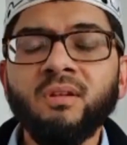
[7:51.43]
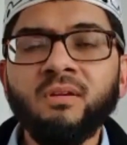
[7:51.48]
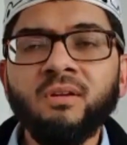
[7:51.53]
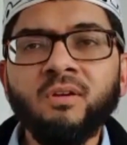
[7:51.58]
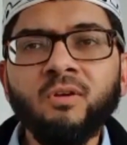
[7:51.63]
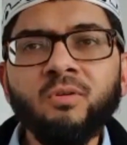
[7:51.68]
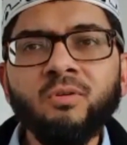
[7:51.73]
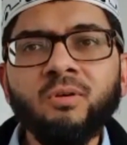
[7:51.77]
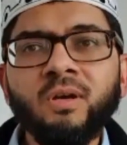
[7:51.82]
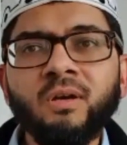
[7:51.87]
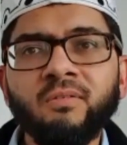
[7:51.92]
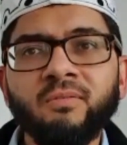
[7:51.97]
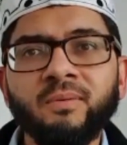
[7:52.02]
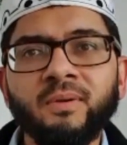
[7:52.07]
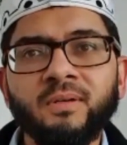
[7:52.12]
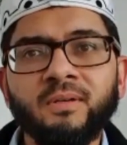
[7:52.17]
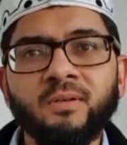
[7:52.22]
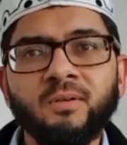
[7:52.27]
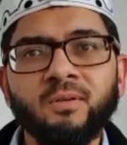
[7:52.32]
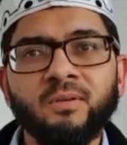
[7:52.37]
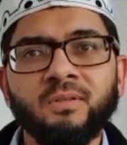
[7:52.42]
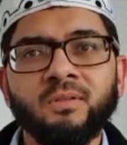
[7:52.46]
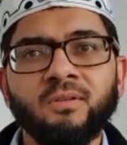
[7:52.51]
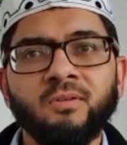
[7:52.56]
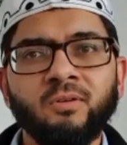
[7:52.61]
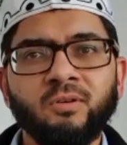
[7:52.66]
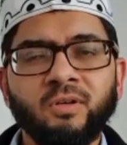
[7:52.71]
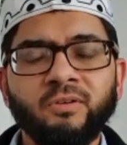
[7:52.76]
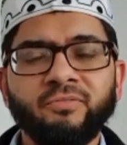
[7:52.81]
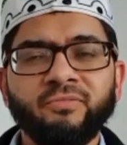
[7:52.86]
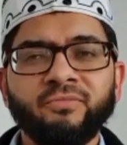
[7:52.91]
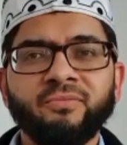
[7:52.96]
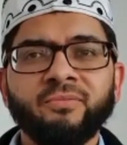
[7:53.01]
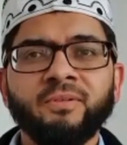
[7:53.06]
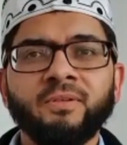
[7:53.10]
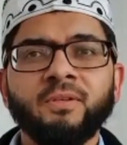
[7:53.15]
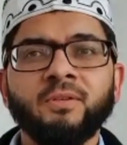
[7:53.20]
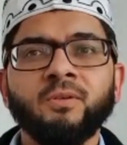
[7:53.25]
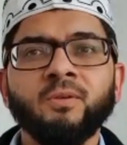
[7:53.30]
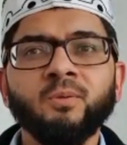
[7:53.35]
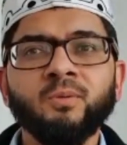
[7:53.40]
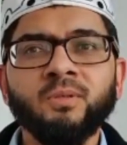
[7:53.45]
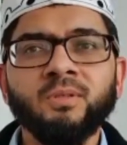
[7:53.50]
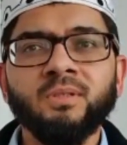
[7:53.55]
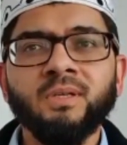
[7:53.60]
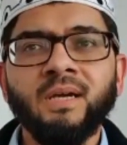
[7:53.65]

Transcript: look look look look